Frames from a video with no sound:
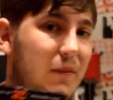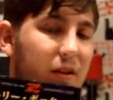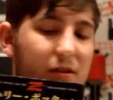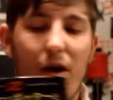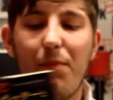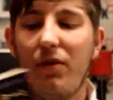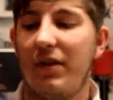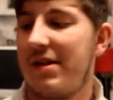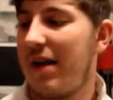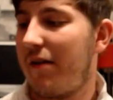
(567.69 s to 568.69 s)
So I bought
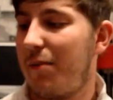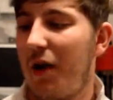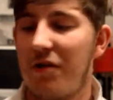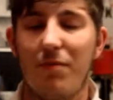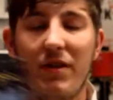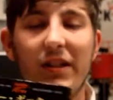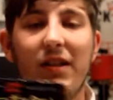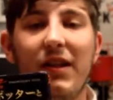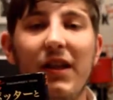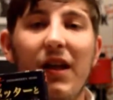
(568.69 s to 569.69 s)
this Harry Potter
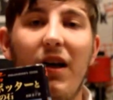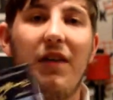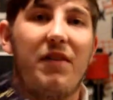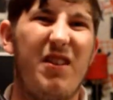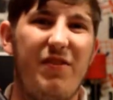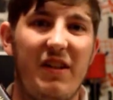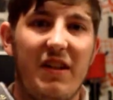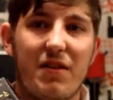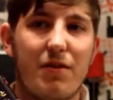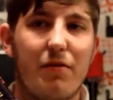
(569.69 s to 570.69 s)
book. I've got the
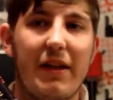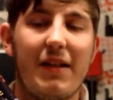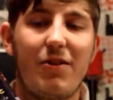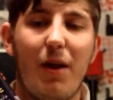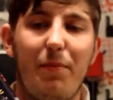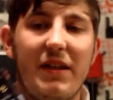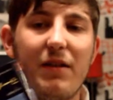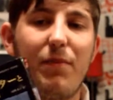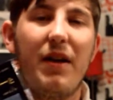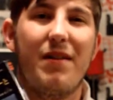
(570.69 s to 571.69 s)
first 3 in Japanese,
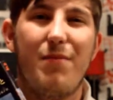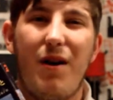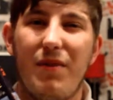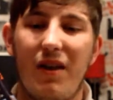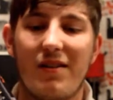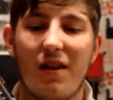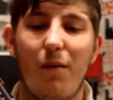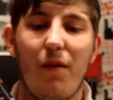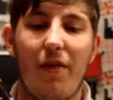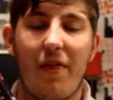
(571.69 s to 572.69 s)
but at the moment I
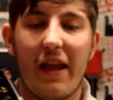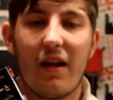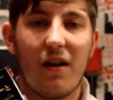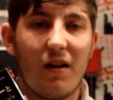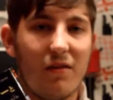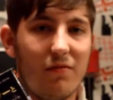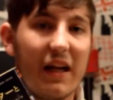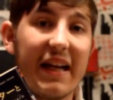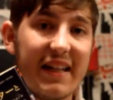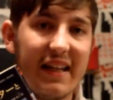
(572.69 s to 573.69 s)
don't think I can
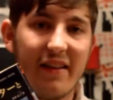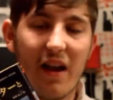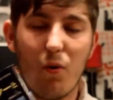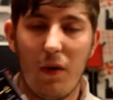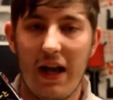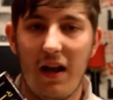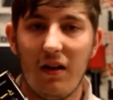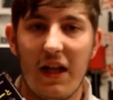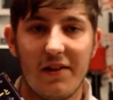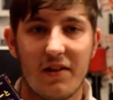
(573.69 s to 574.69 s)
read it that well
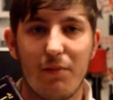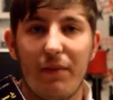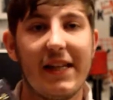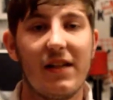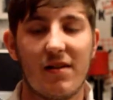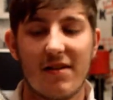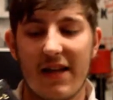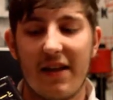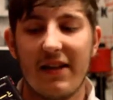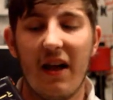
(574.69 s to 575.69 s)
and completely
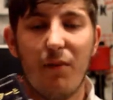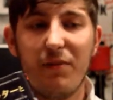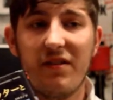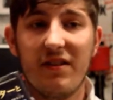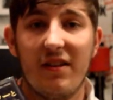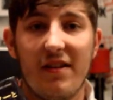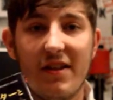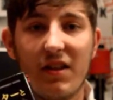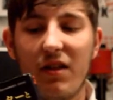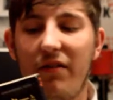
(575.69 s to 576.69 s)
understand it. I'll be using a
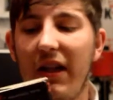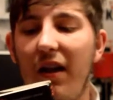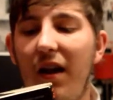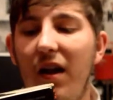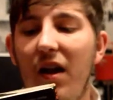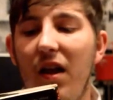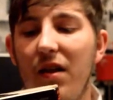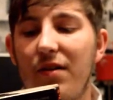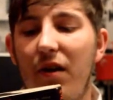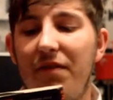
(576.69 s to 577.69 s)
dictionary a lot,
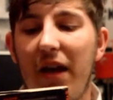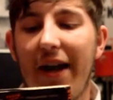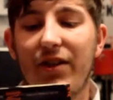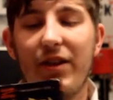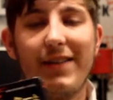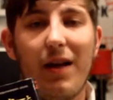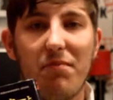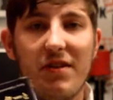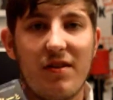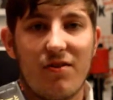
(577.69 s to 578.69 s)
so I've not actually
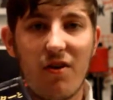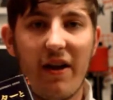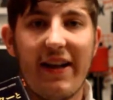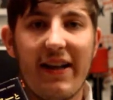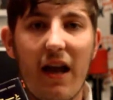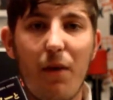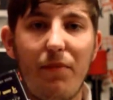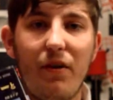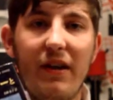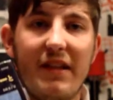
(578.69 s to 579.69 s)
attempted to try it yet,
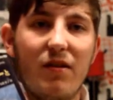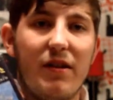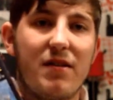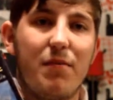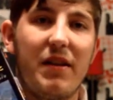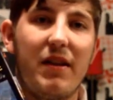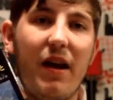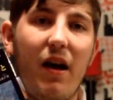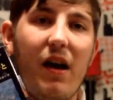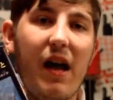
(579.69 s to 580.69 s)
but it's always something
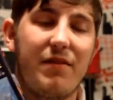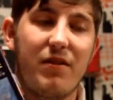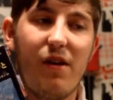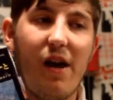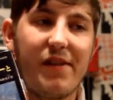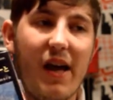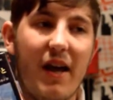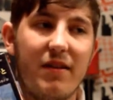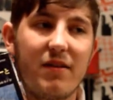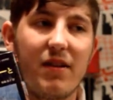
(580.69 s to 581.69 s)
that I do have to
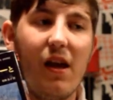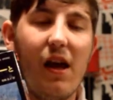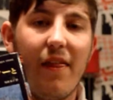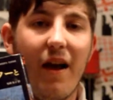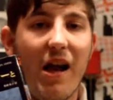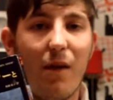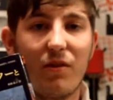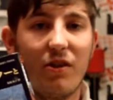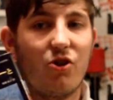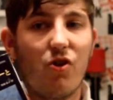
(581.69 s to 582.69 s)
hand that I am
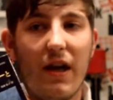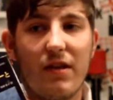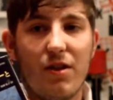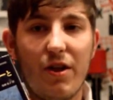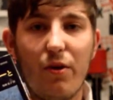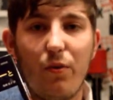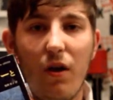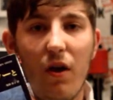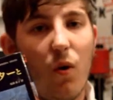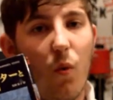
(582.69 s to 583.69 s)
going to try and do
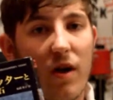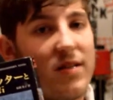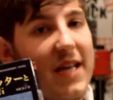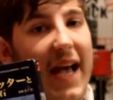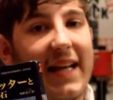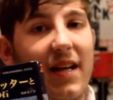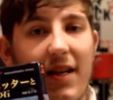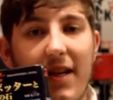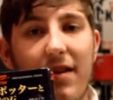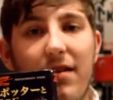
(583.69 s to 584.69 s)
one day
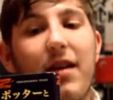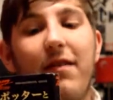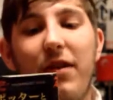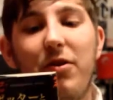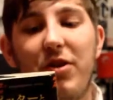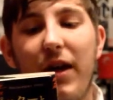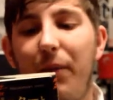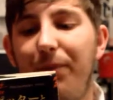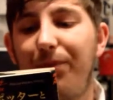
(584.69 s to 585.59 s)
in the near future.